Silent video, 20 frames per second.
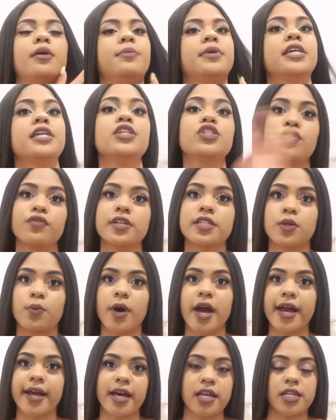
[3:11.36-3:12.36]
he's the reason
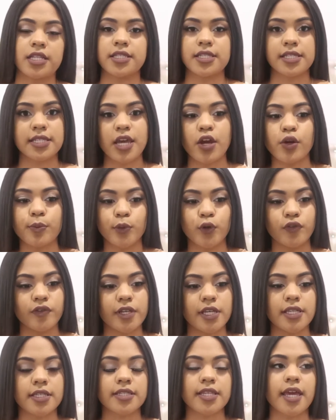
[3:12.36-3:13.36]
why I got into scary
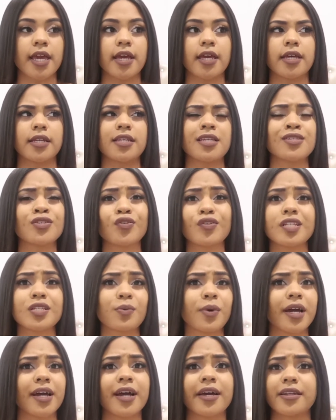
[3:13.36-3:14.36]
movies, and he's the reason
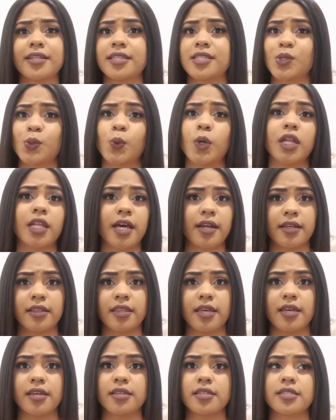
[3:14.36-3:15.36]
why I got into a lot of
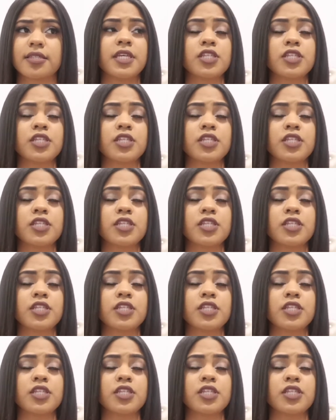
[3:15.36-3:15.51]
things.